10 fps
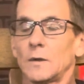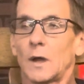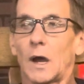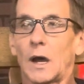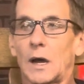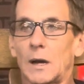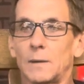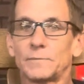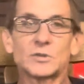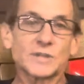
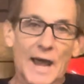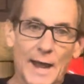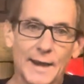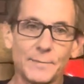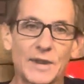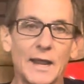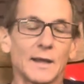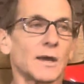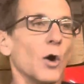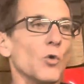There's a guy named
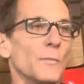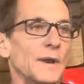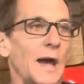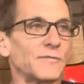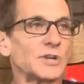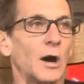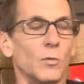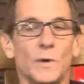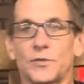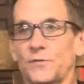Dan Goldman I've talked
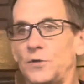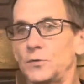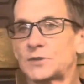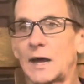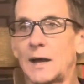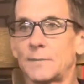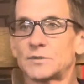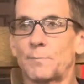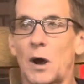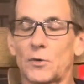with a few times
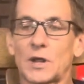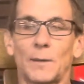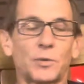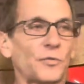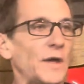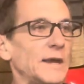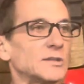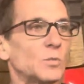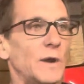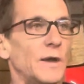and bought a couple of
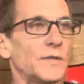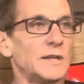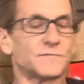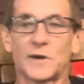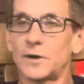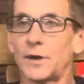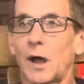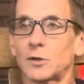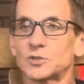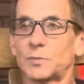things with. He's very
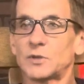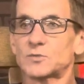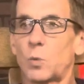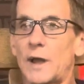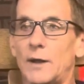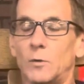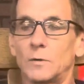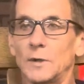knowledgeable as well.